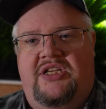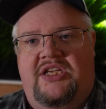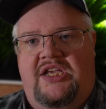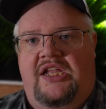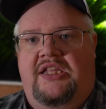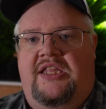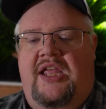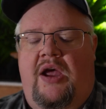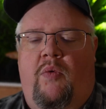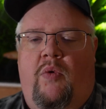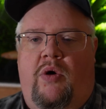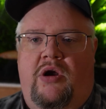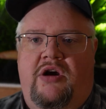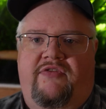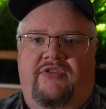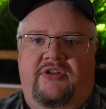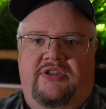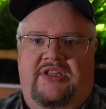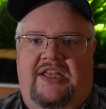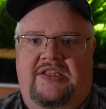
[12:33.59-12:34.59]
get that
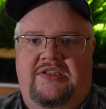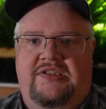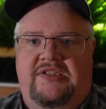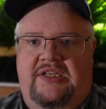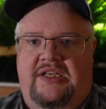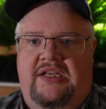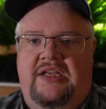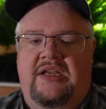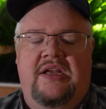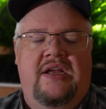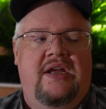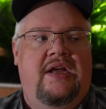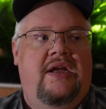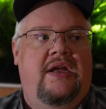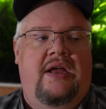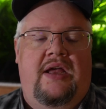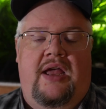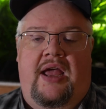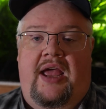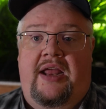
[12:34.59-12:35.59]
wonderful density,
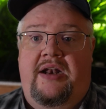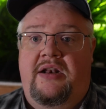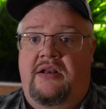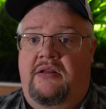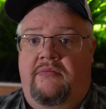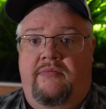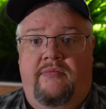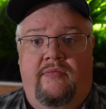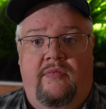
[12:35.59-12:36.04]
and